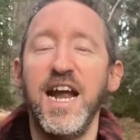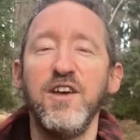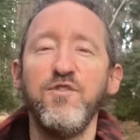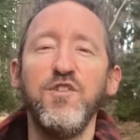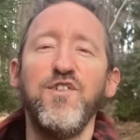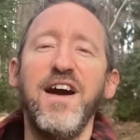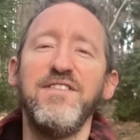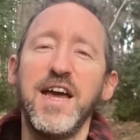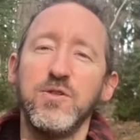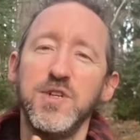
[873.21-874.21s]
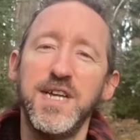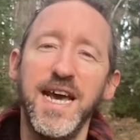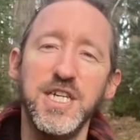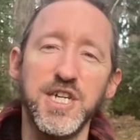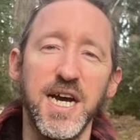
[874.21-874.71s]
And if you find that good
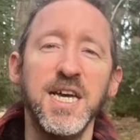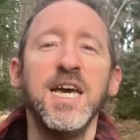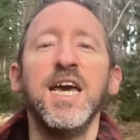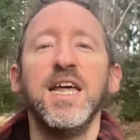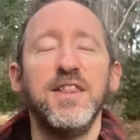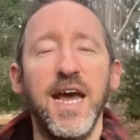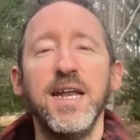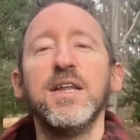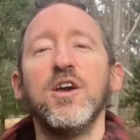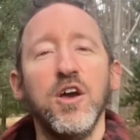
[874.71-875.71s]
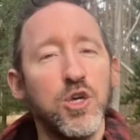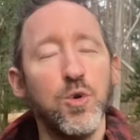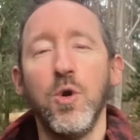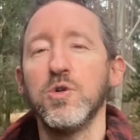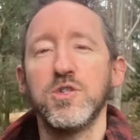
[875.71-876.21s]
teacher, then
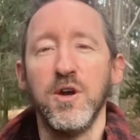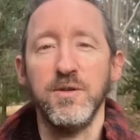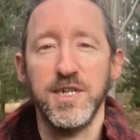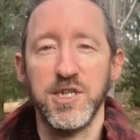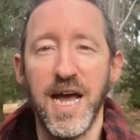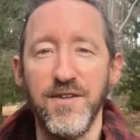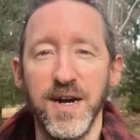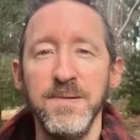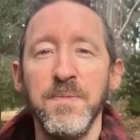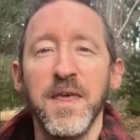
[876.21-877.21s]
you'll also discover